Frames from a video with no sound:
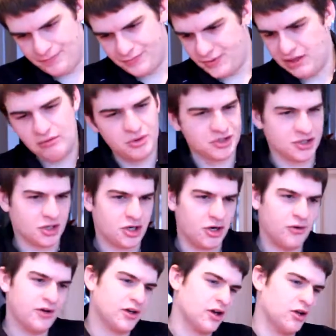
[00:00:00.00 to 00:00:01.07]
it was
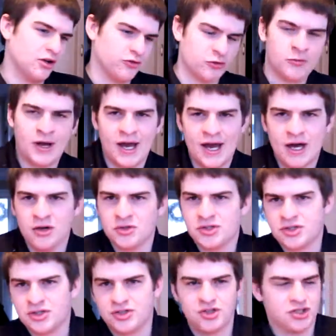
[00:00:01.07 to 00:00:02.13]
occurring all over my
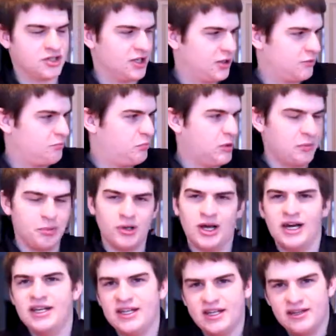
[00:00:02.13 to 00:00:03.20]
house, just like people
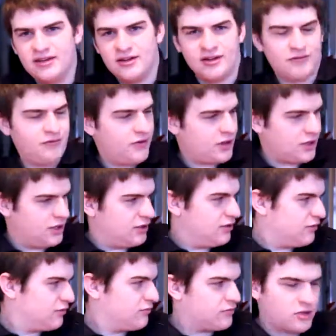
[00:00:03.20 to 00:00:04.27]
hiding in the
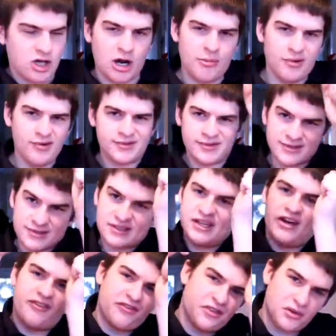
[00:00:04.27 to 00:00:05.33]
fucking cupboards and
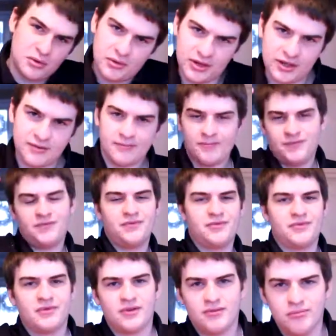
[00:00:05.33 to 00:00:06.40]
stuff, throwing
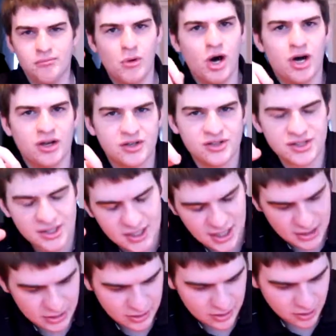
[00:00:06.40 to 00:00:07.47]
mugs
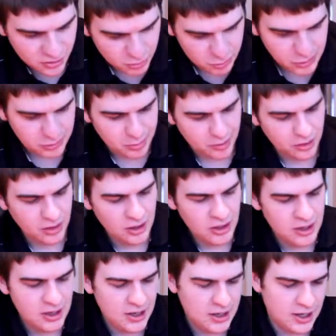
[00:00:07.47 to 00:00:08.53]
at other people,
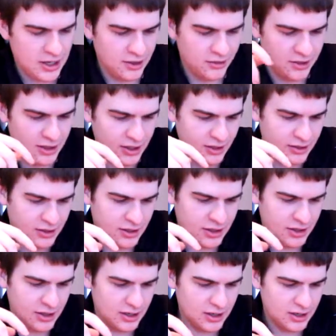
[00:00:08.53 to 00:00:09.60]
and then
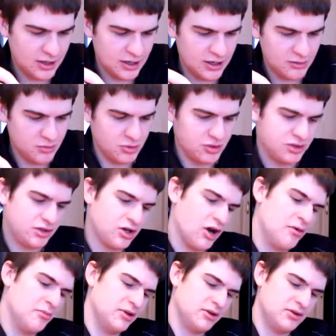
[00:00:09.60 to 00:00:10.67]
would
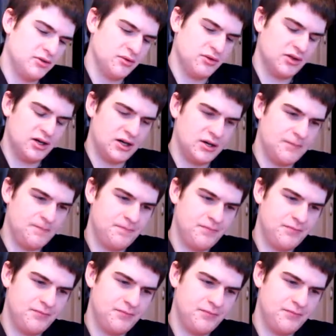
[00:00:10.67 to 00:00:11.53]
come into the